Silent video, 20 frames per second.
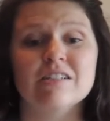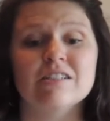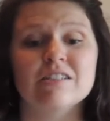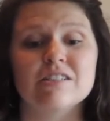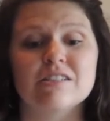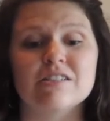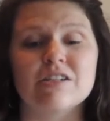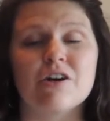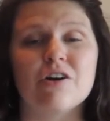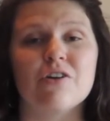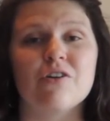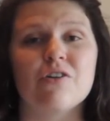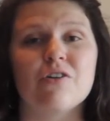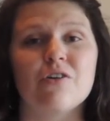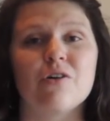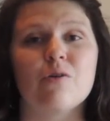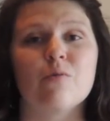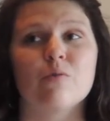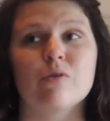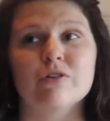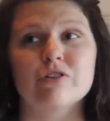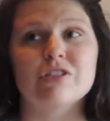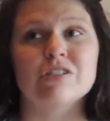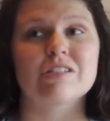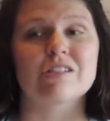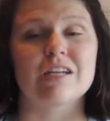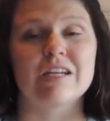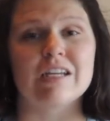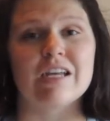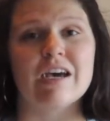So we're
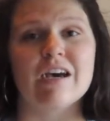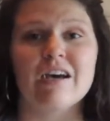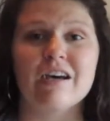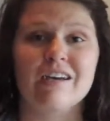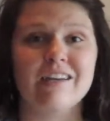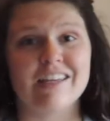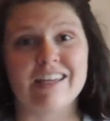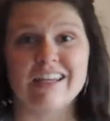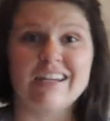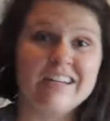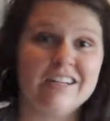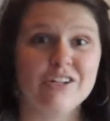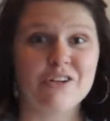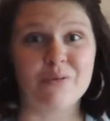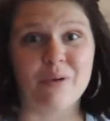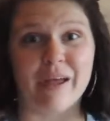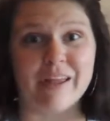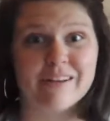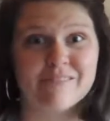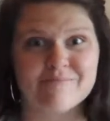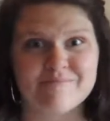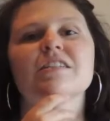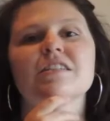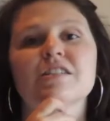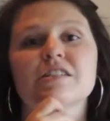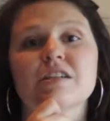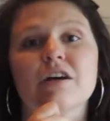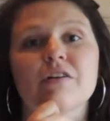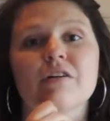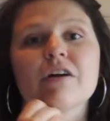just gonna get into it.
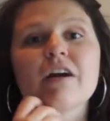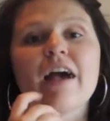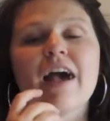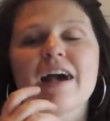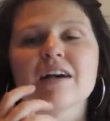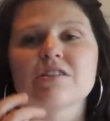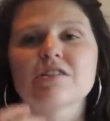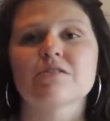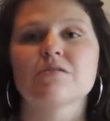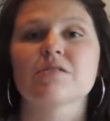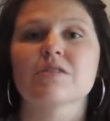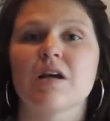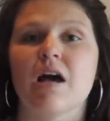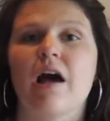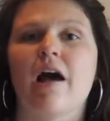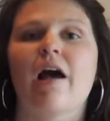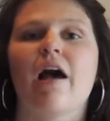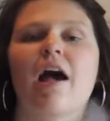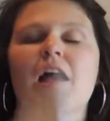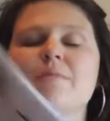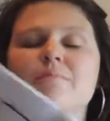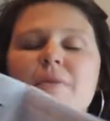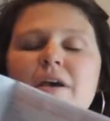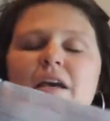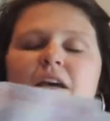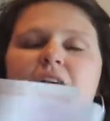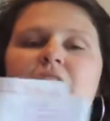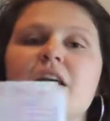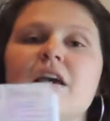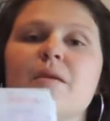So, as you saw, I
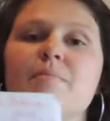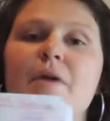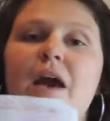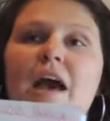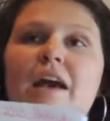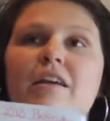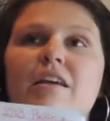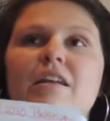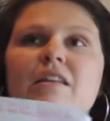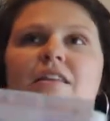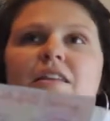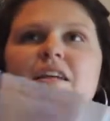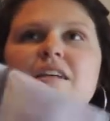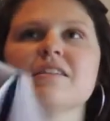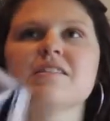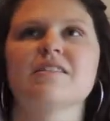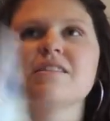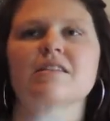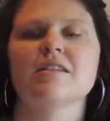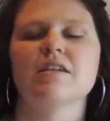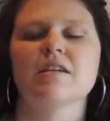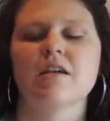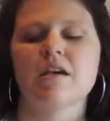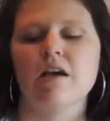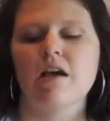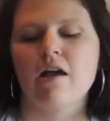made a packing list.